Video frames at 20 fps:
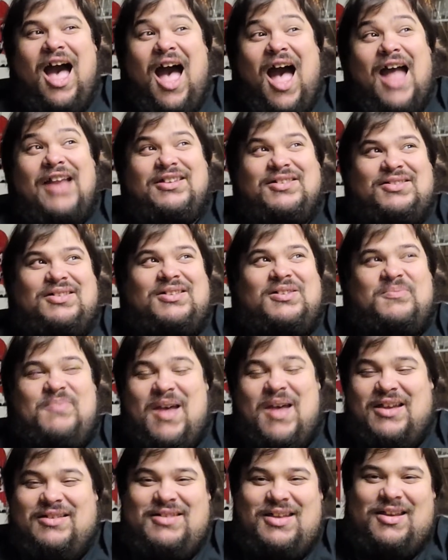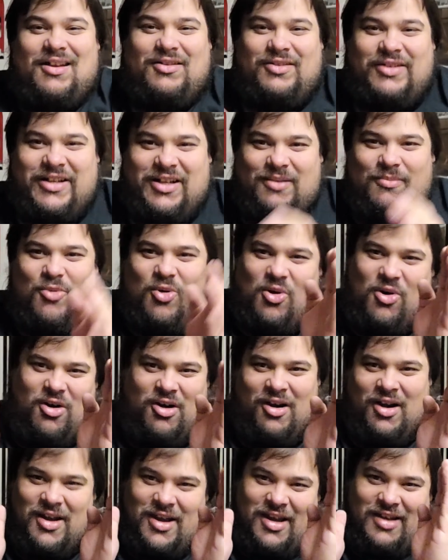I just expected a little
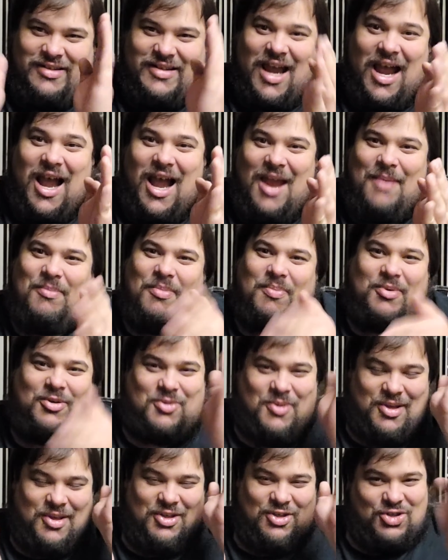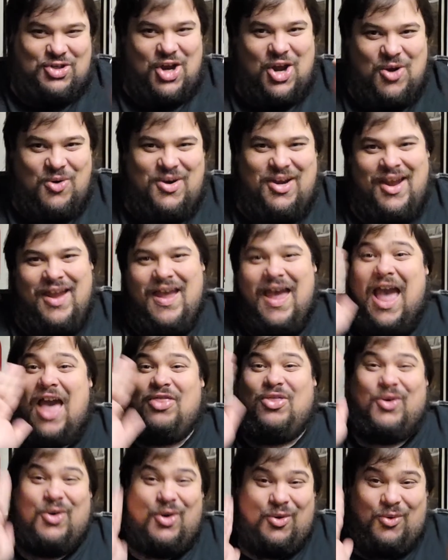more time between the joke
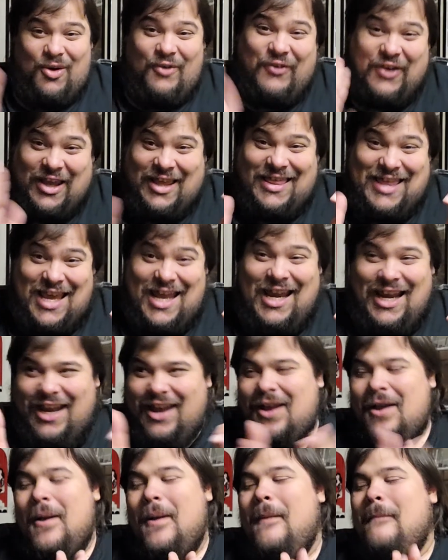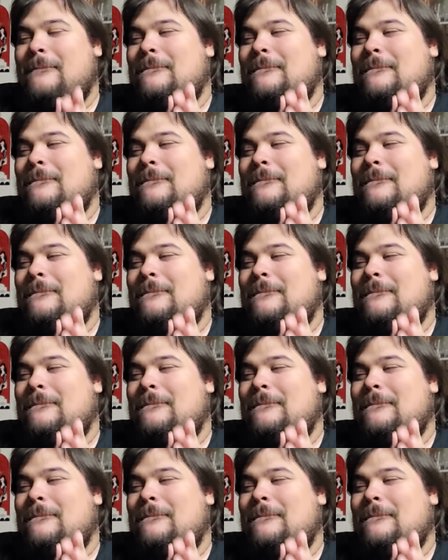and the horrific thing.